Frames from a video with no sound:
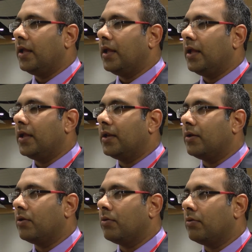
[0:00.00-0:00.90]

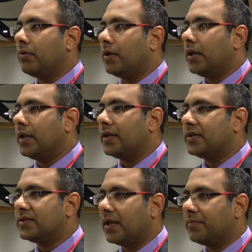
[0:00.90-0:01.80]
And at
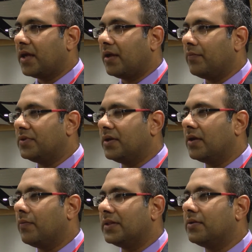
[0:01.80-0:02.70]
the same time,
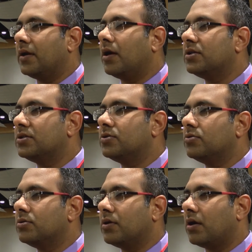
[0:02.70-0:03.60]
with regards
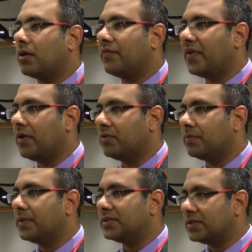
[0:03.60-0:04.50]
to the heart failure
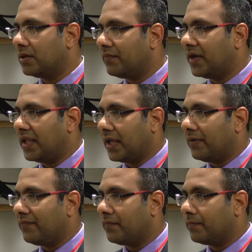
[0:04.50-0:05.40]
with preserved
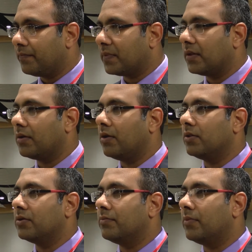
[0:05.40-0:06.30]
EF,
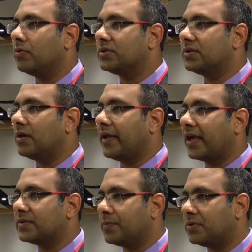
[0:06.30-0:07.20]
although most
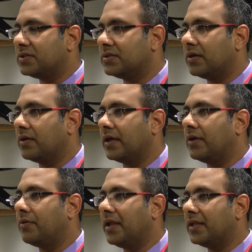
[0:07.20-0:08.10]
experts
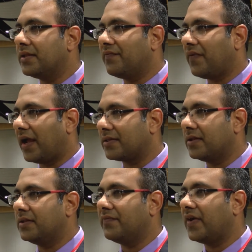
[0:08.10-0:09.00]
agree the fact
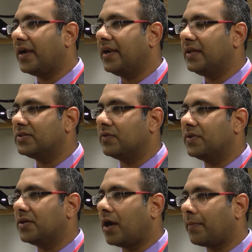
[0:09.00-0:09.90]
that the findings of
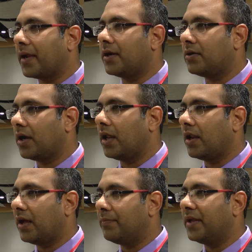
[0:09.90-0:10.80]
the Top Cat trial
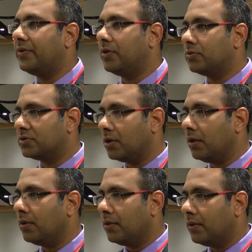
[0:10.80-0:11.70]
have been neutral,